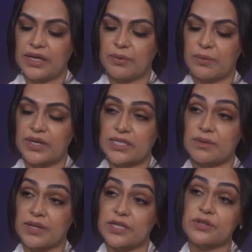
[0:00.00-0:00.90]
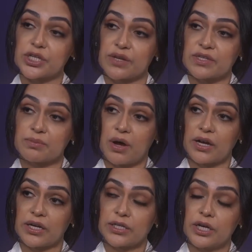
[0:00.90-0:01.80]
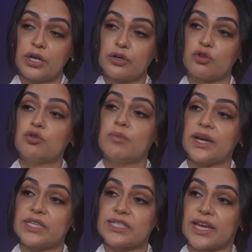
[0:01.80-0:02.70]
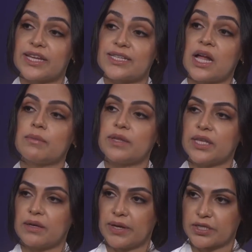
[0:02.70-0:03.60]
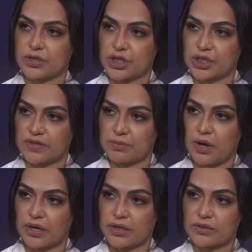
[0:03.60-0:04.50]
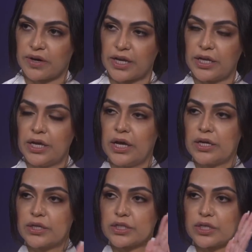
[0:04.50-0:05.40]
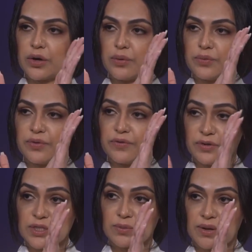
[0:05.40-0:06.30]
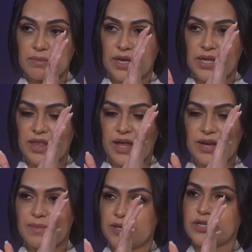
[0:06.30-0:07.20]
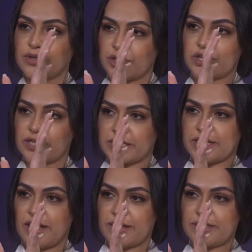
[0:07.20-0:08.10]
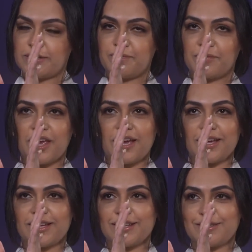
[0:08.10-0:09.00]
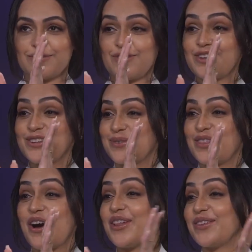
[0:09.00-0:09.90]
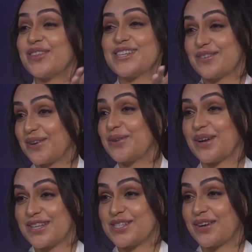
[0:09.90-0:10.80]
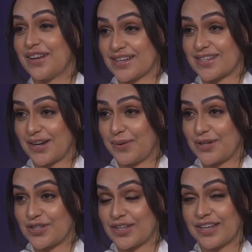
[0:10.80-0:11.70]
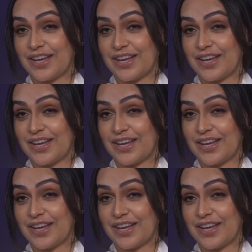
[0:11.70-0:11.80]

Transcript: what is the administration of this product? You might say, tell me the administration of this product, right? So the first one being that administration slice is filled with all of the different ways you can ask that question.